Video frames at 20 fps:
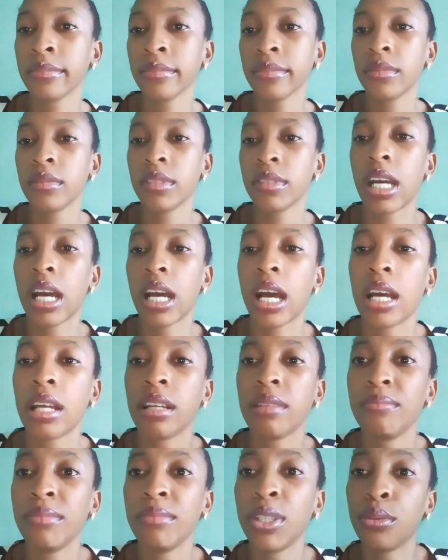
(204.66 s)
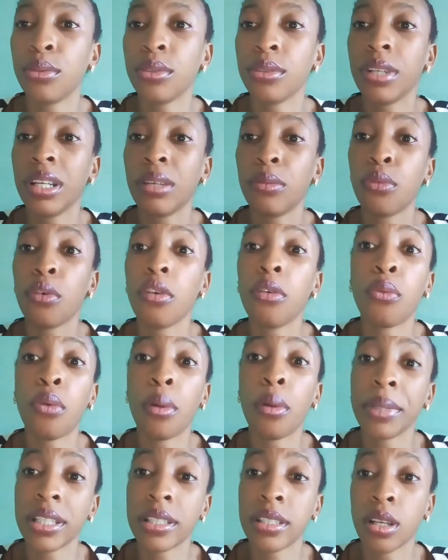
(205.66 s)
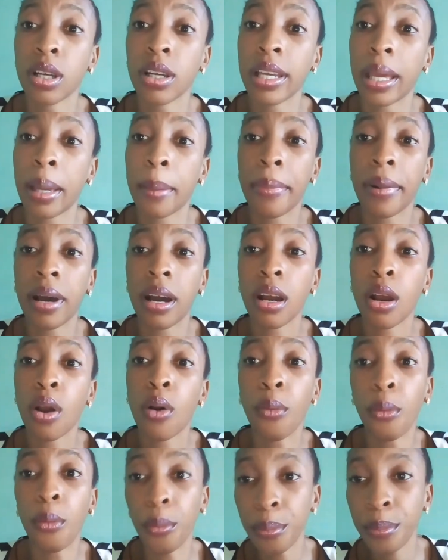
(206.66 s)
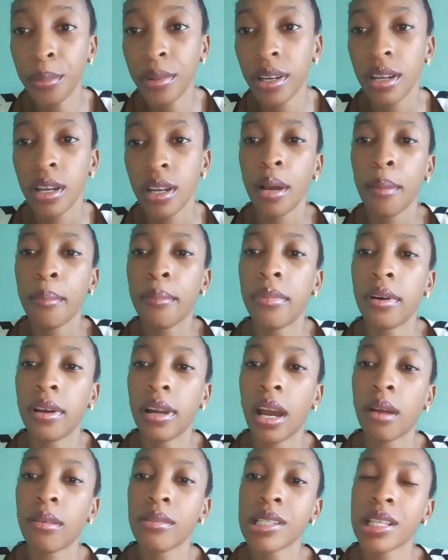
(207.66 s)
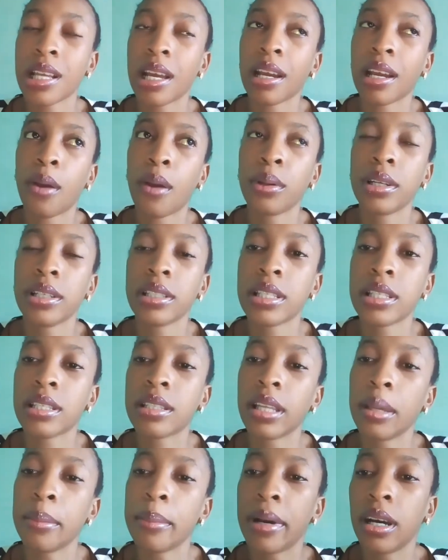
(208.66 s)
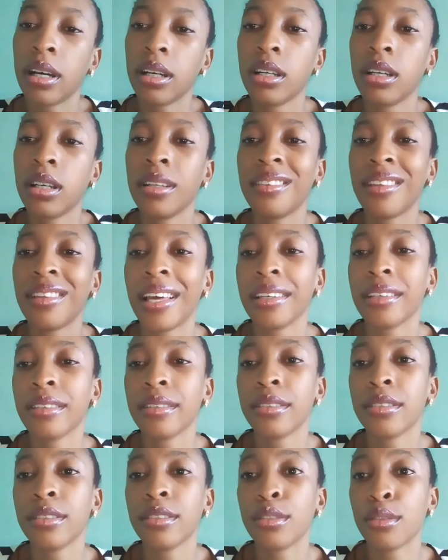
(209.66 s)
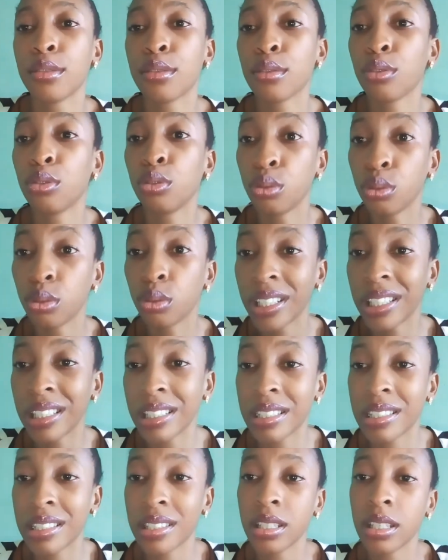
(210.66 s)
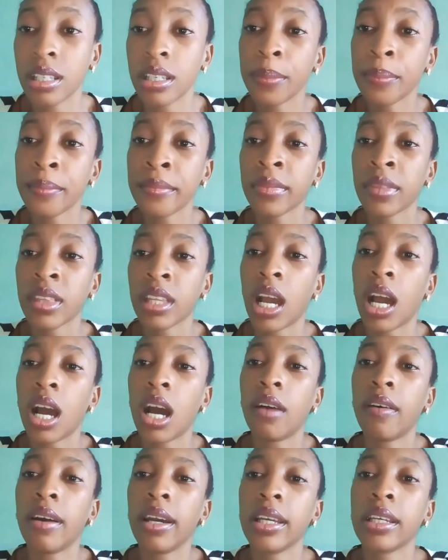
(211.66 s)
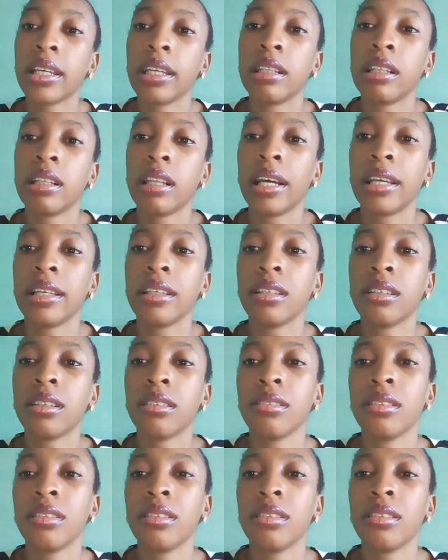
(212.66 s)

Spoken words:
that he would want me to get back home. But I was like, I wanted to stay back like in school and see how I can like